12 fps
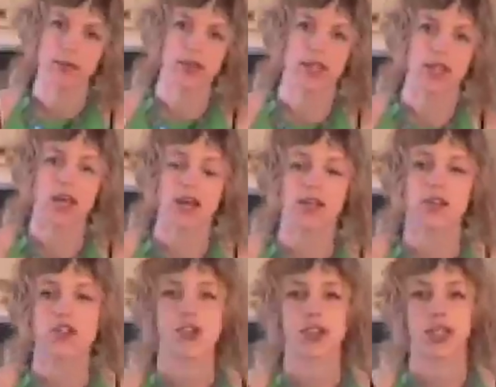I'm using caster
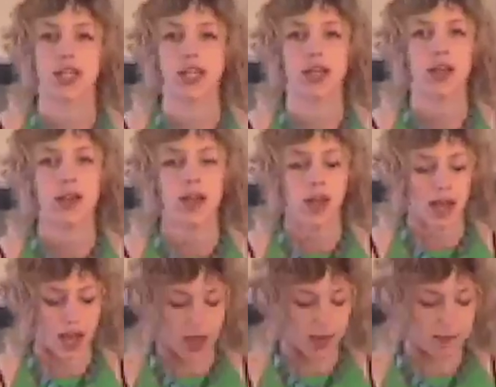sugar here.
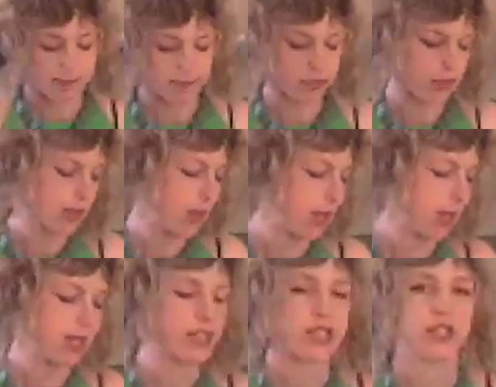I
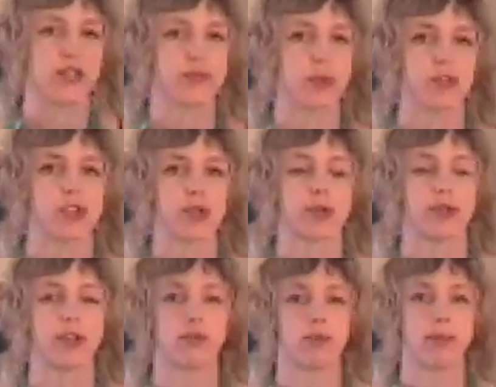like to use real sugar
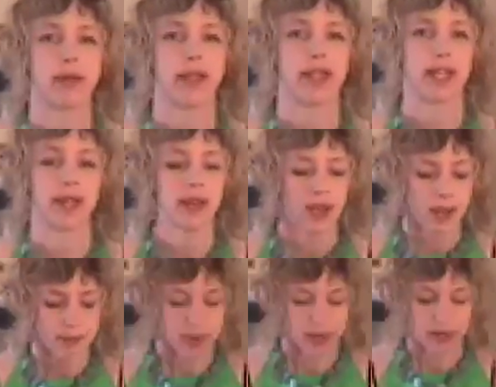in all my baking,
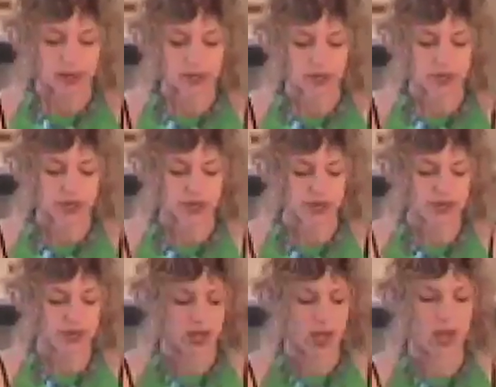but you could
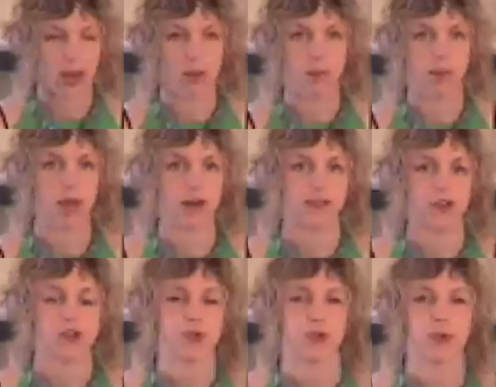use
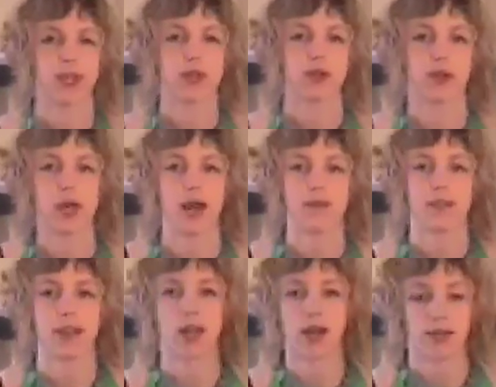artificial sweetener or half
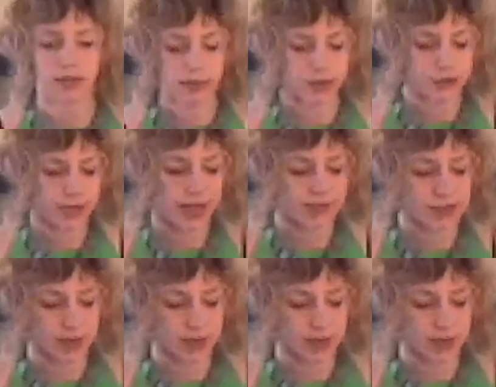and half, which we have